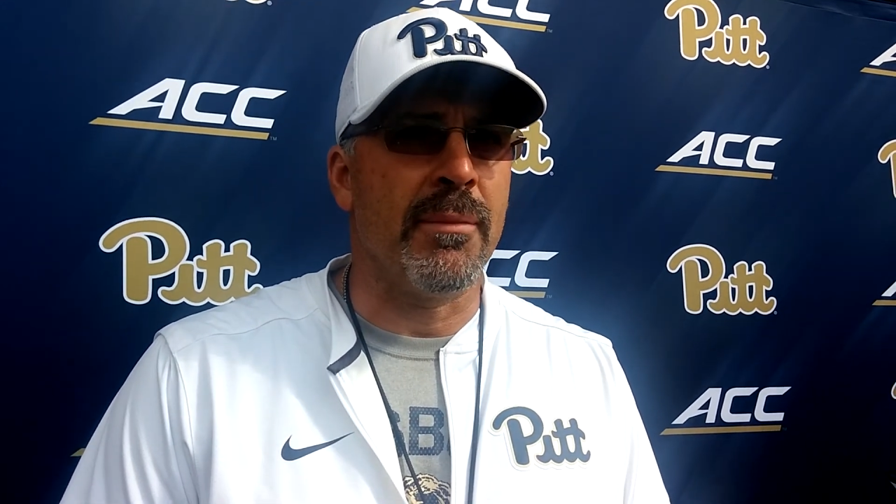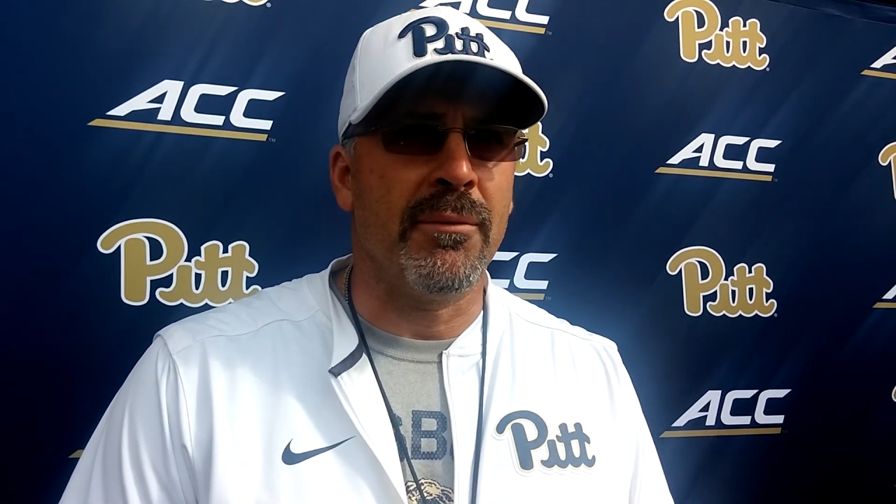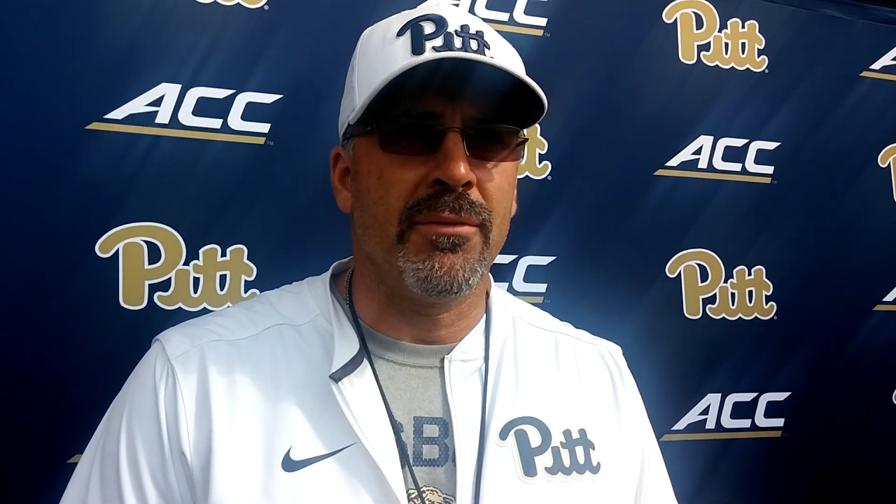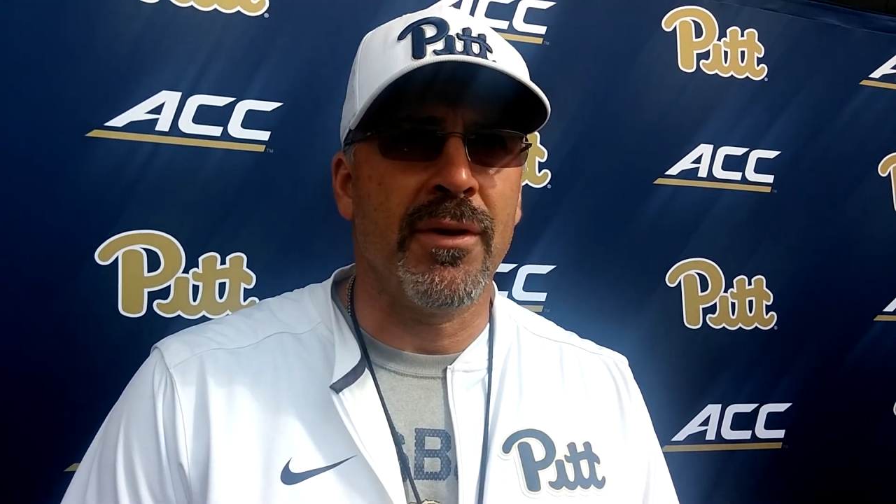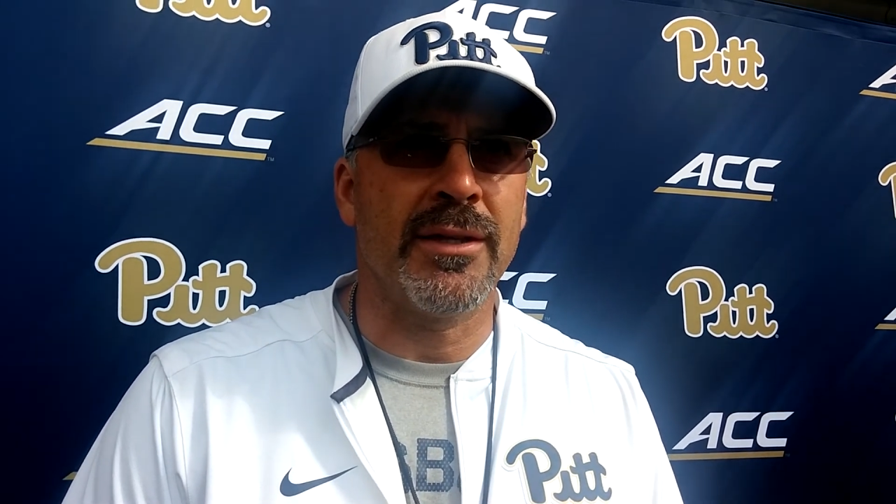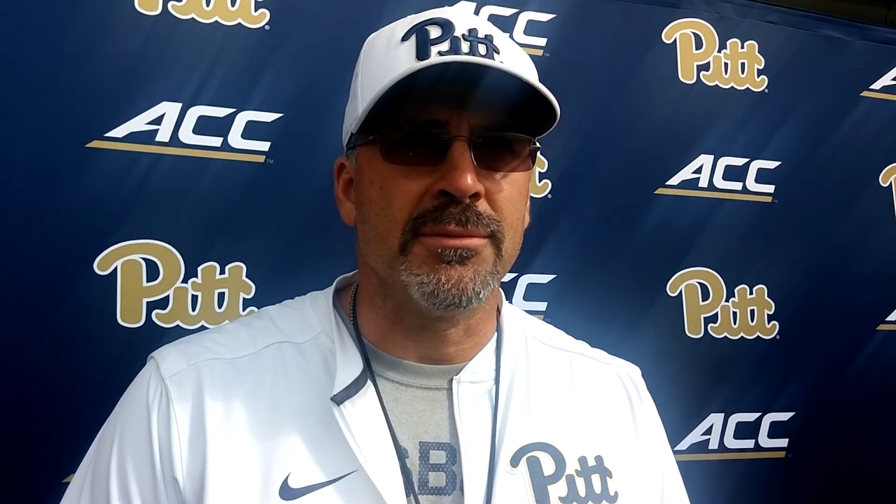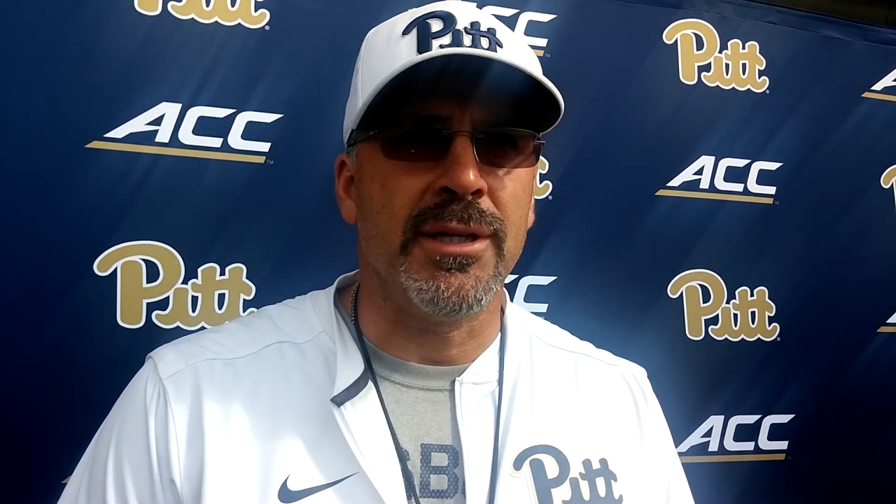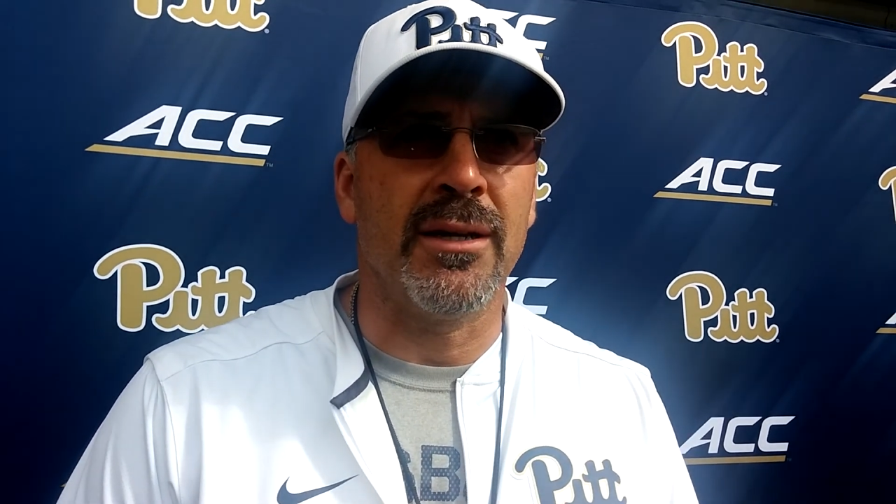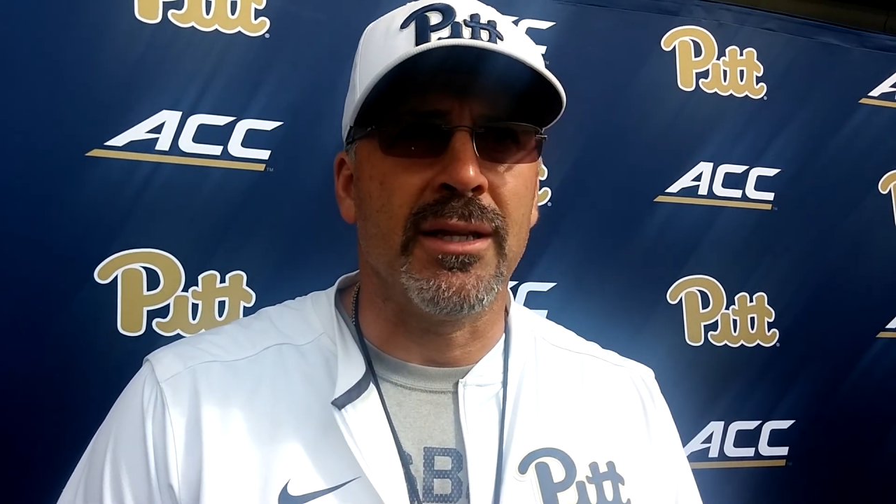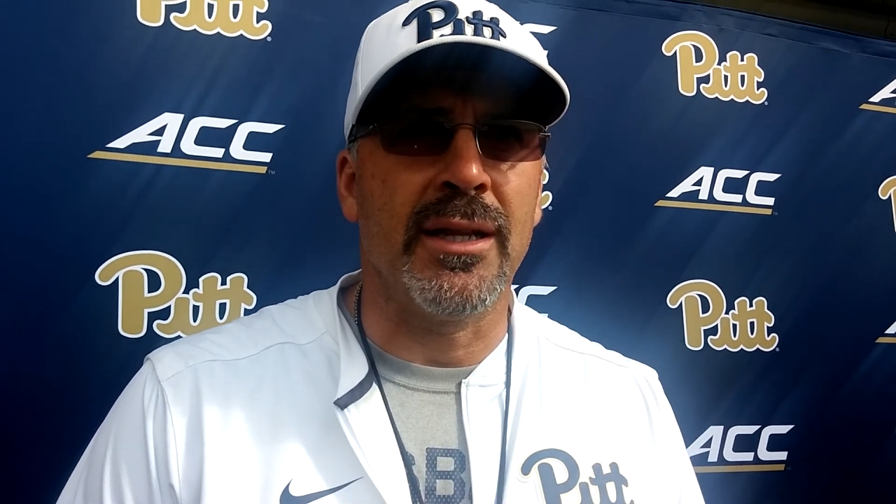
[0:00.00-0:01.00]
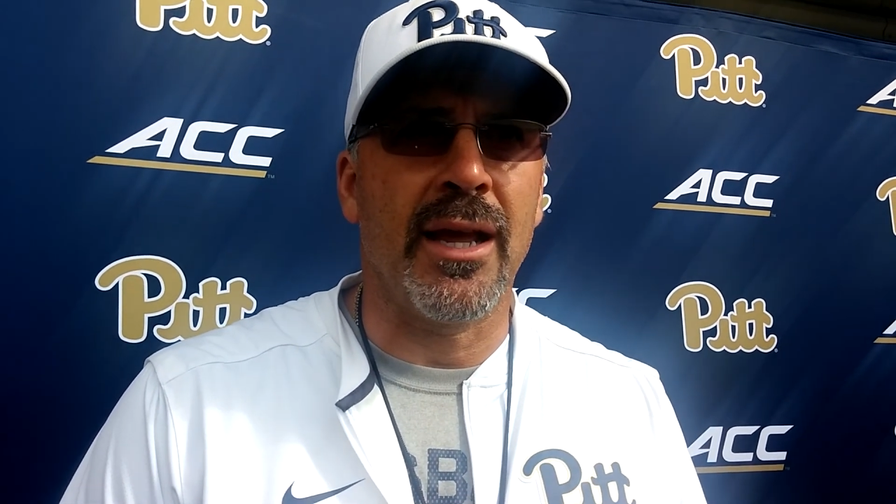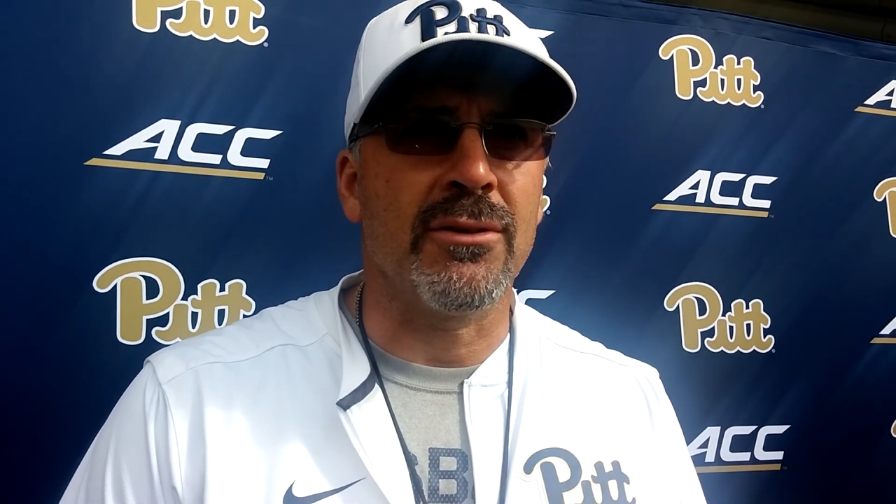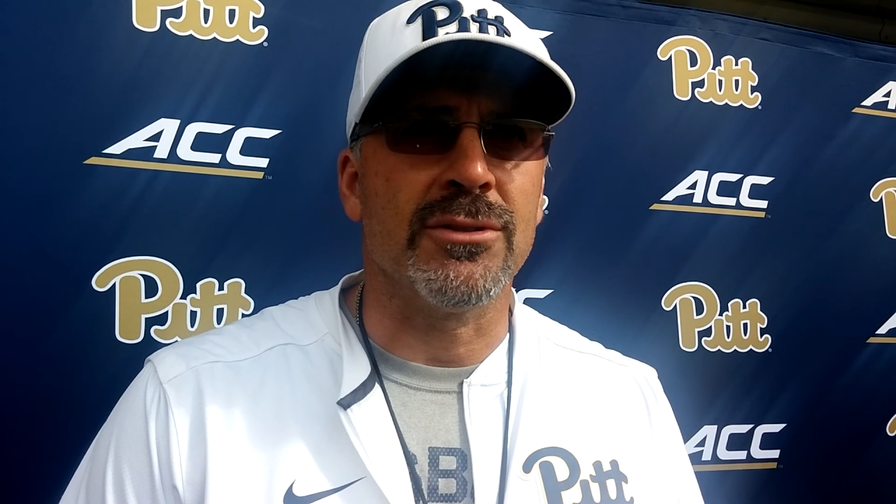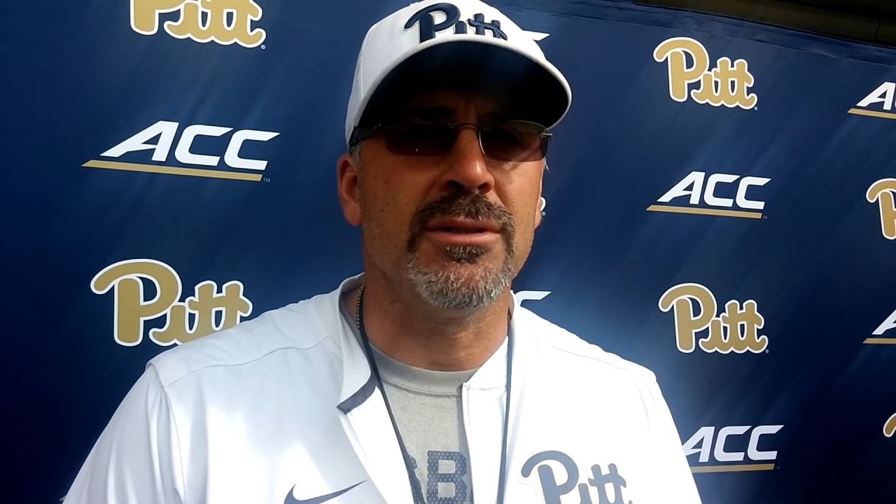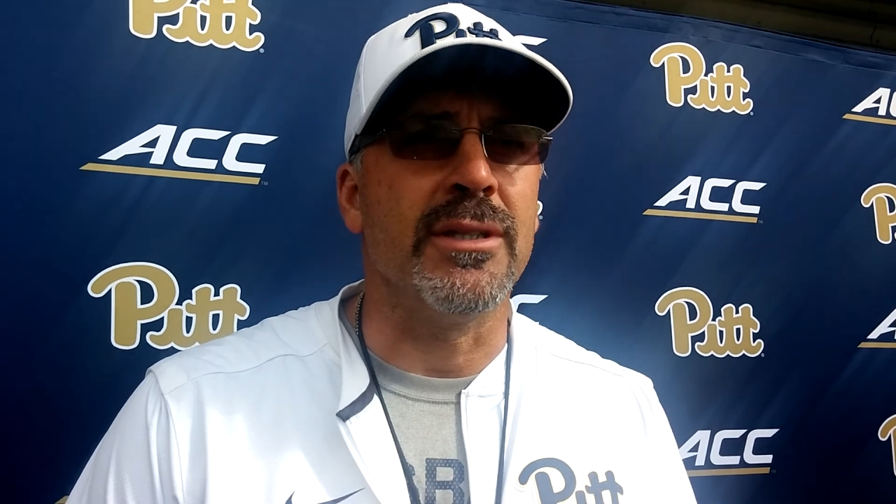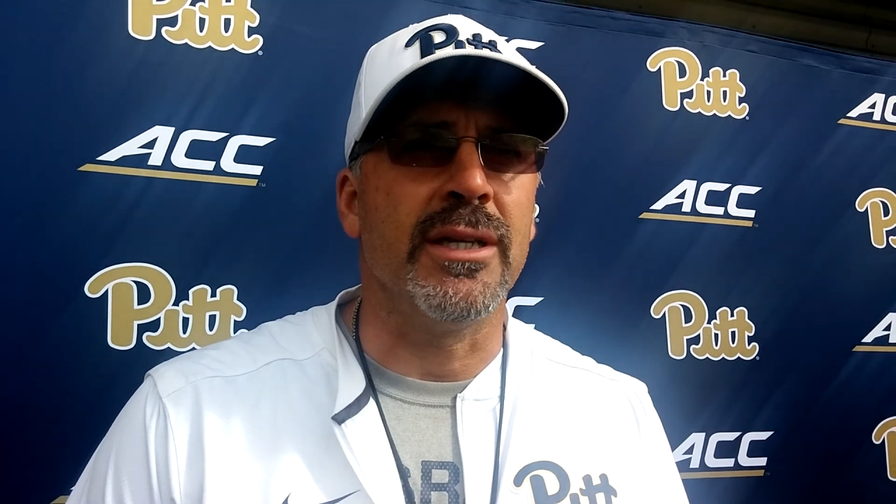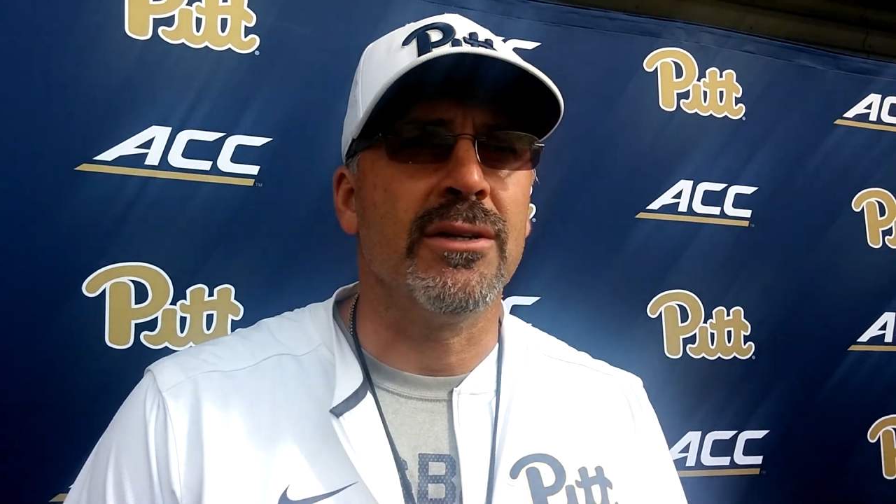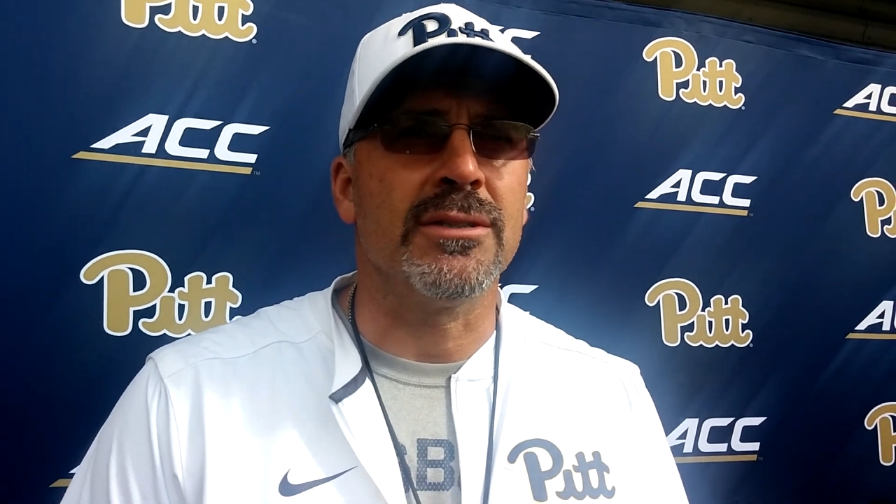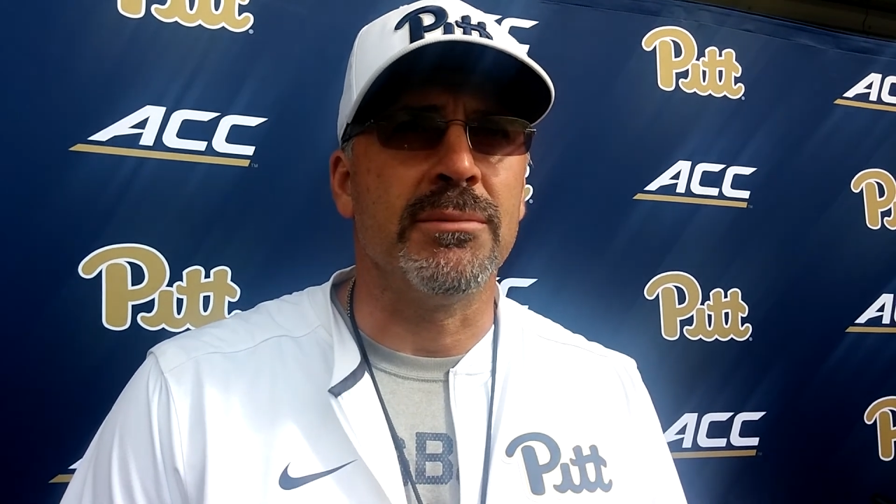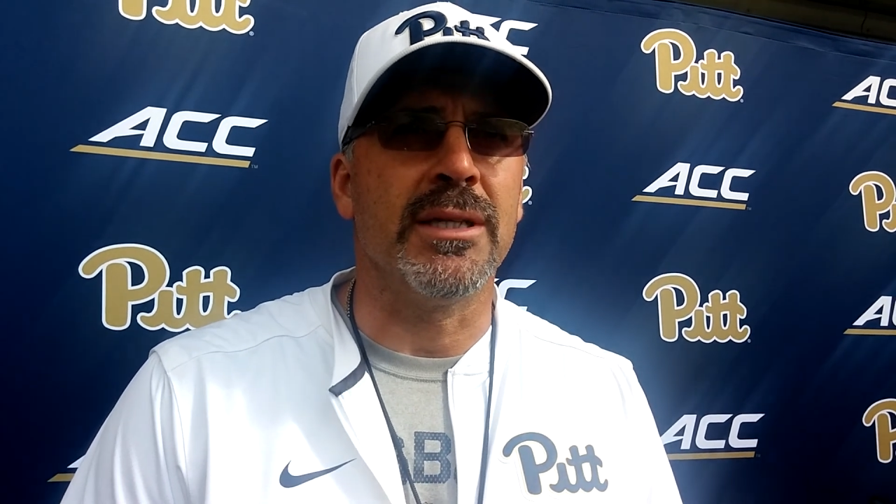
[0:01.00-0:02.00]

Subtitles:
I mean, we've had some young D tackles through the years.